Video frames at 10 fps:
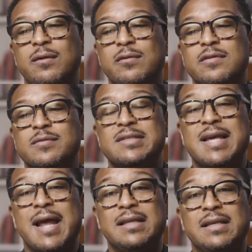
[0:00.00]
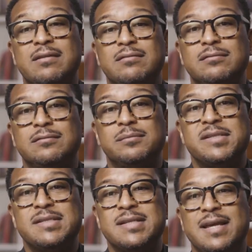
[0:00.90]
were sadly
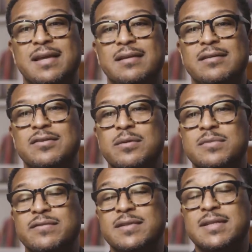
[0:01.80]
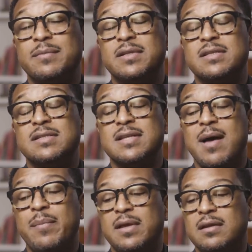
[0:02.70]
mistaken in terms of attempting to
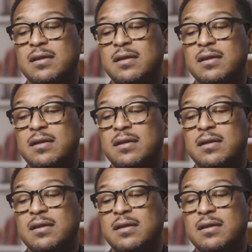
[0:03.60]
stop it.